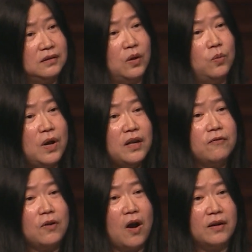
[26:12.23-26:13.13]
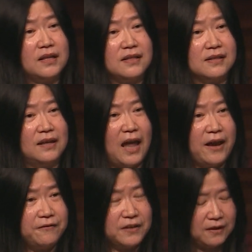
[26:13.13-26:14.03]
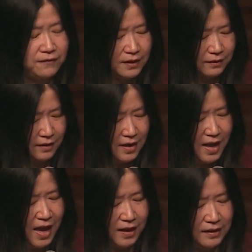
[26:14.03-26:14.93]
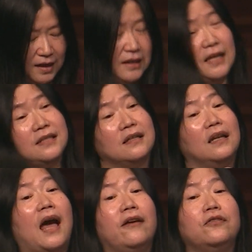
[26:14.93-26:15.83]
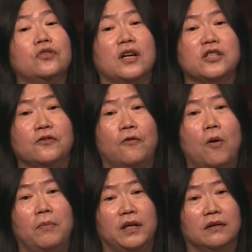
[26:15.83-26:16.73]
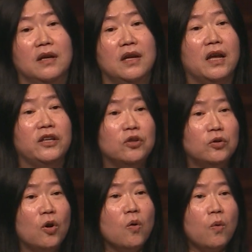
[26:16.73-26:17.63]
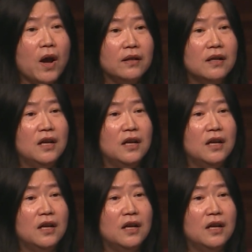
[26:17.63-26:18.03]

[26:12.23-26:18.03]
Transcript: The Word of God is life giving and it is life transforming. And you know what?